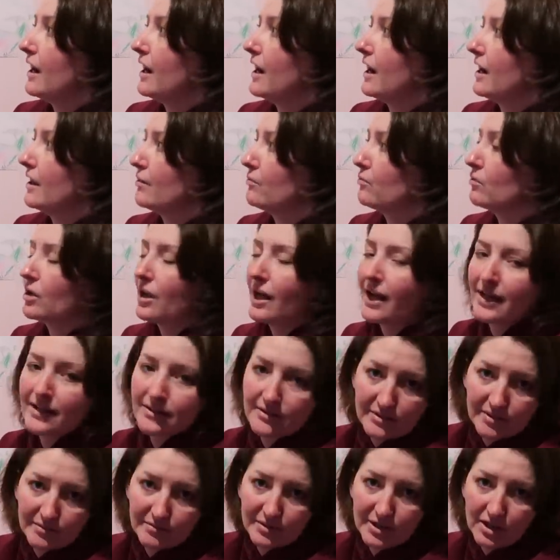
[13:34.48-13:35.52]
I will
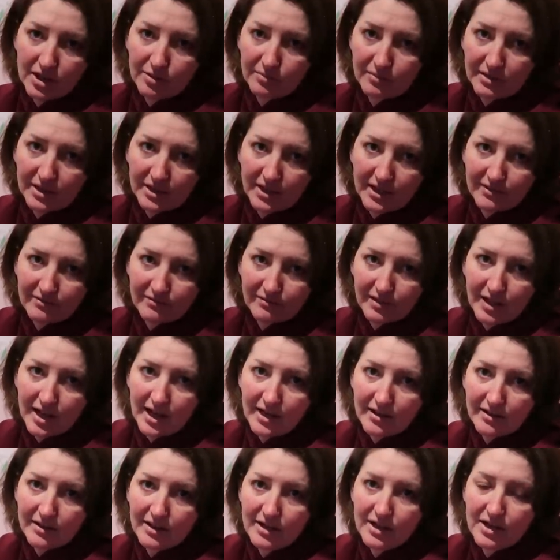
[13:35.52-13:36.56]
ask them to help me lay
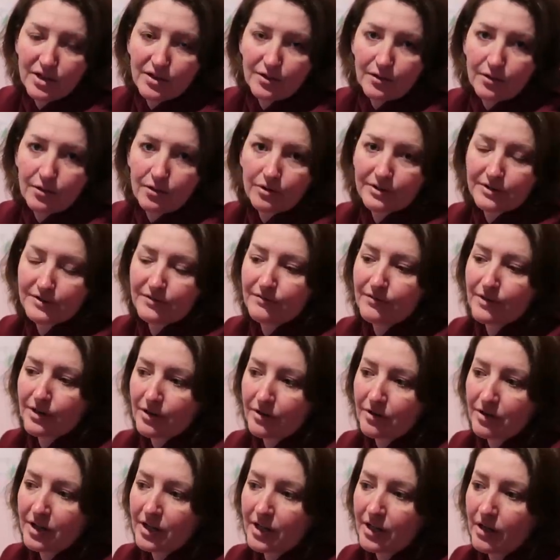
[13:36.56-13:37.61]
flat. They're always
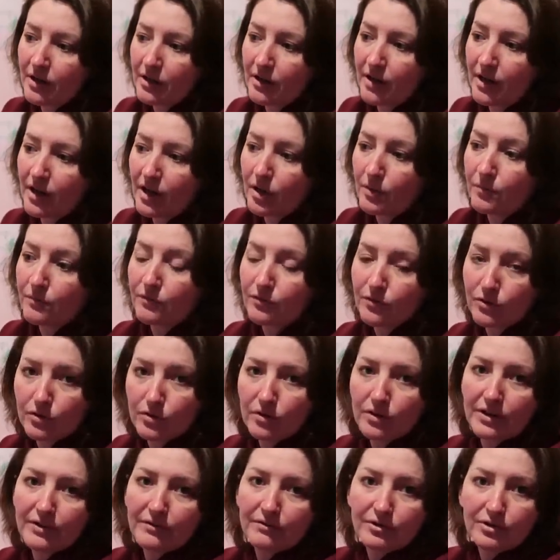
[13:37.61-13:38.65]
very
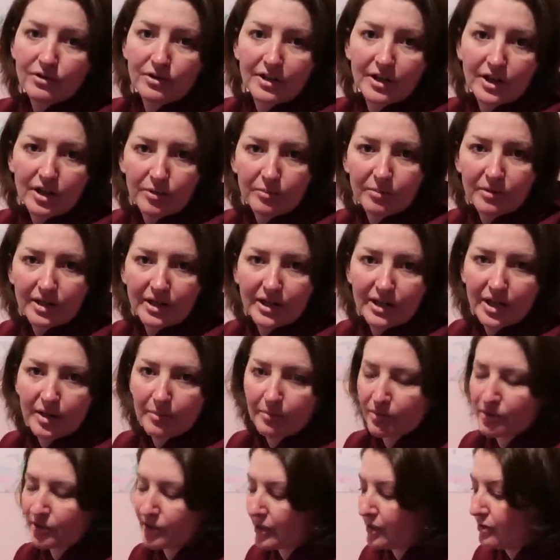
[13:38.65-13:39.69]
helpful if you need help getting
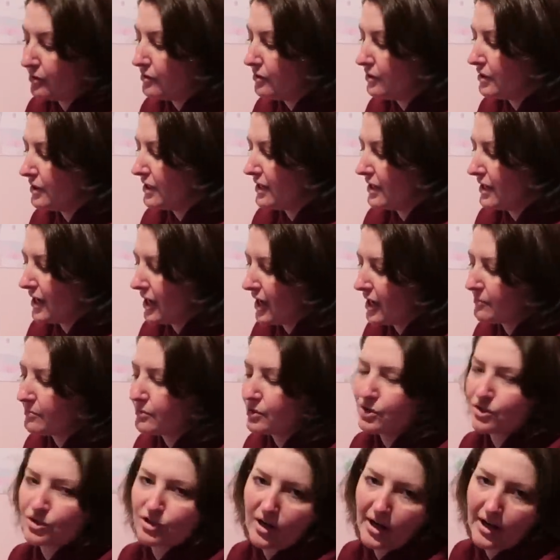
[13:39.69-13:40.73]
up or down. I'm
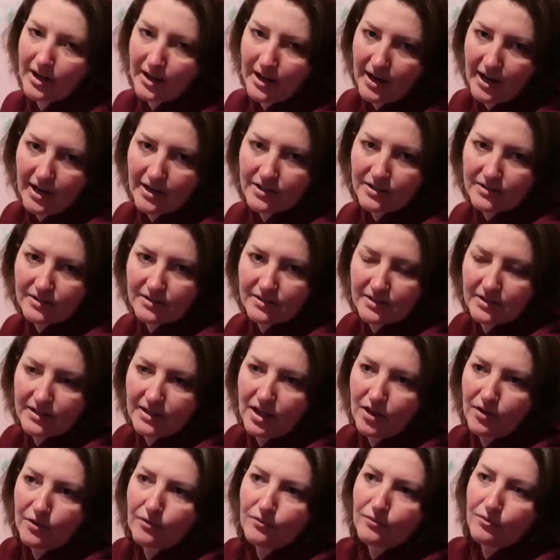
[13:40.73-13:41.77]
too shy to ask to
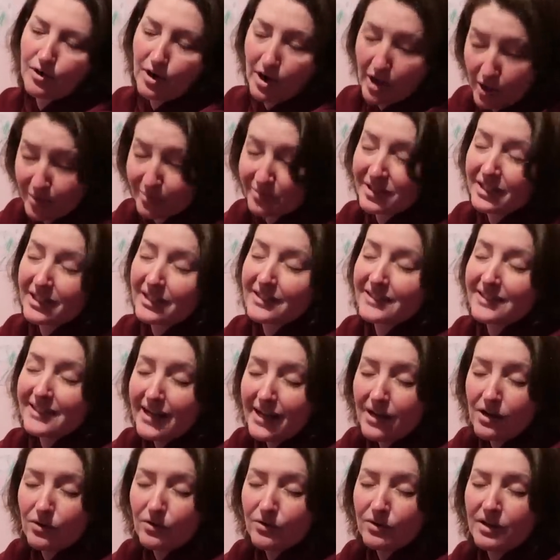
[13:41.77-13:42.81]
help for help to get
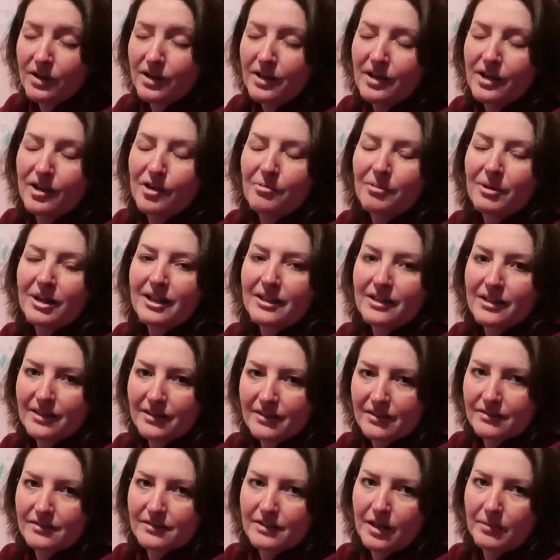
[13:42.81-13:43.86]
down, but I think
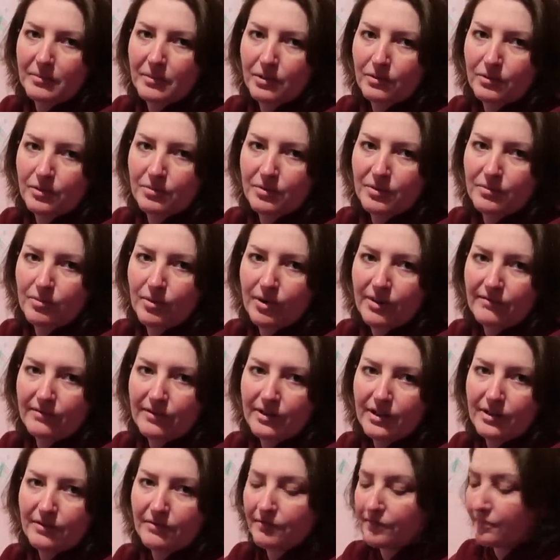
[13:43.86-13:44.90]
this time I would be brave
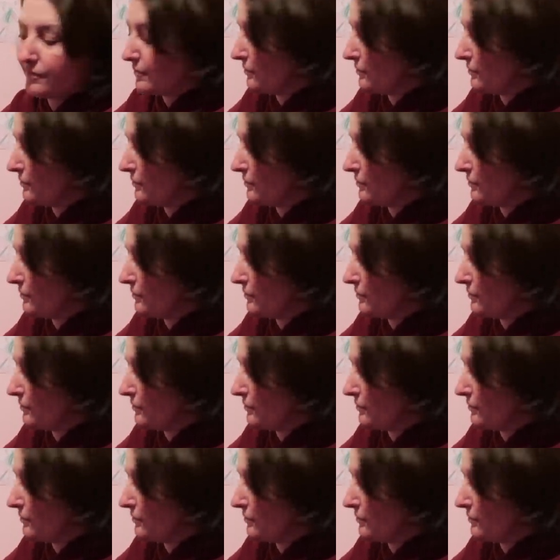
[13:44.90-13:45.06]
enough.